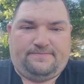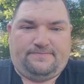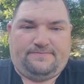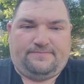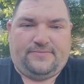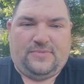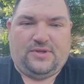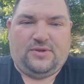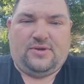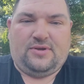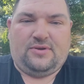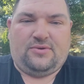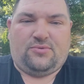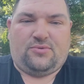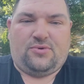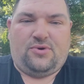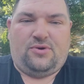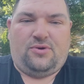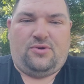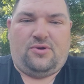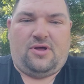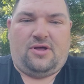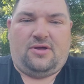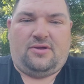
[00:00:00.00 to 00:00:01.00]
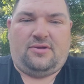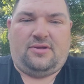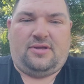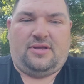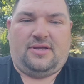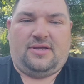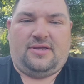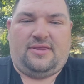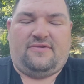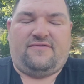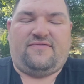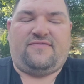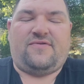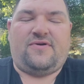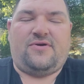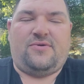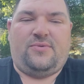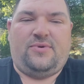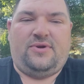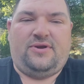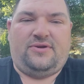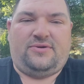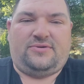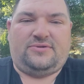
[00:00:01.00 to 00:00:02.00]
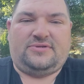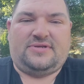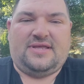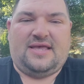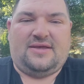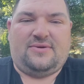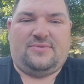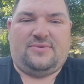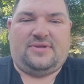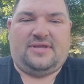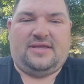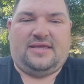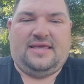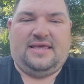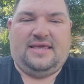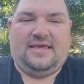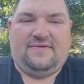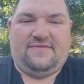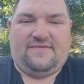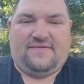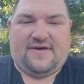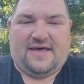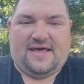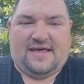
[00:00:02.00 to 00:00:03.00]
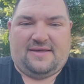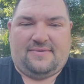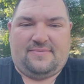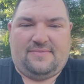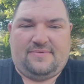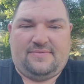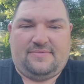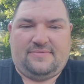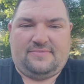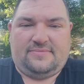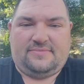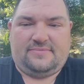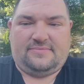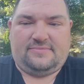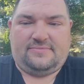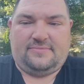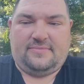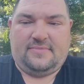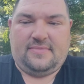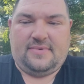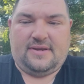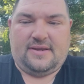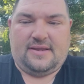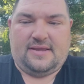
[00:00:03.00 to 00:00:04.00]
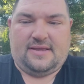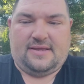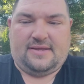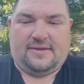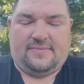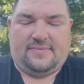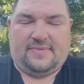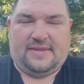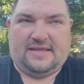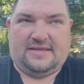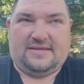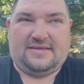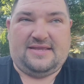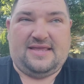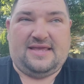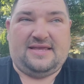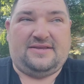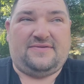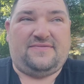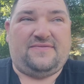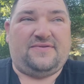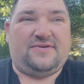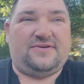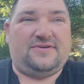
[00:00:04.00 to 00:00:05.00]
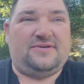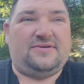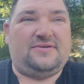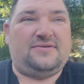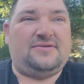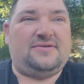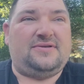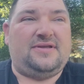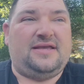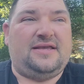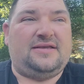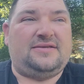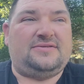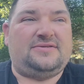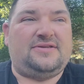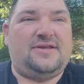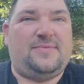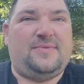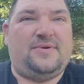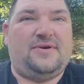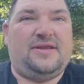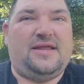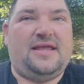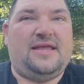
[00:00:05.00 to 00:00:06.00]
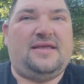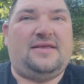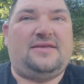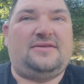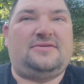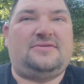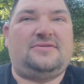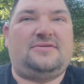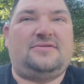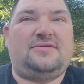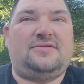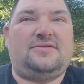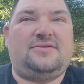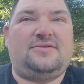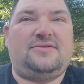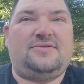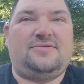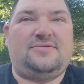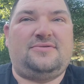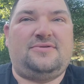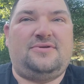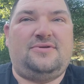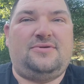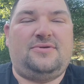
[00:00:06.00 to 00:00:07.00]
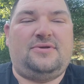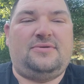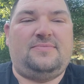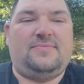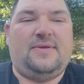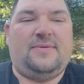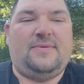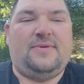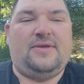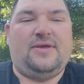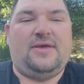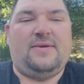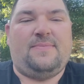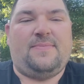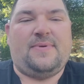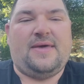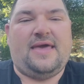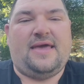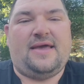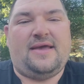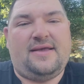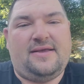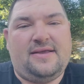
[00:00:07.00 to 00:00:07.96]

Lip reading: You can roll all, the front windows down with the key fob. That's nice for like summer days. Maybe you get back,